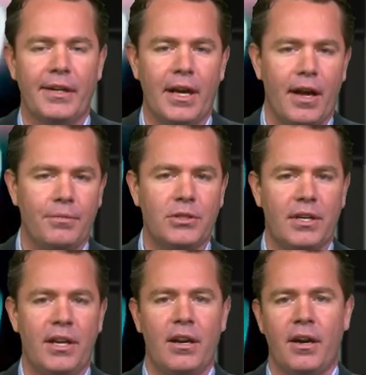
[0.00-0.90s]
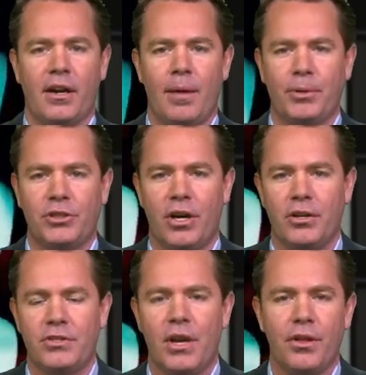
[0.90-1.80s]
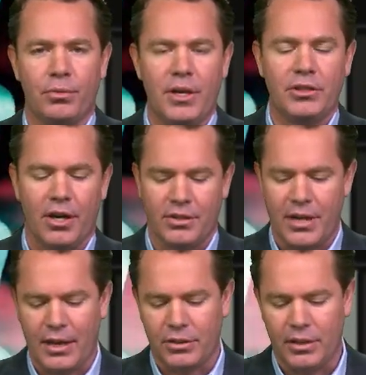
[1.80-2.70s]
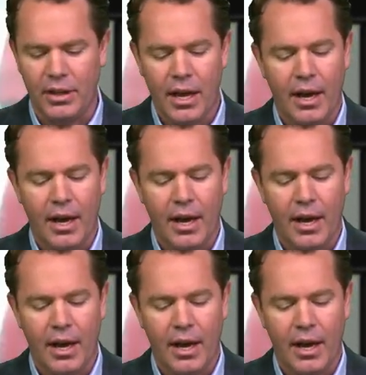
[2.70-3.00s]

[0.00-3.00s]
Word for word: Now, I'm just going to hit on a couple charts, three charts actually.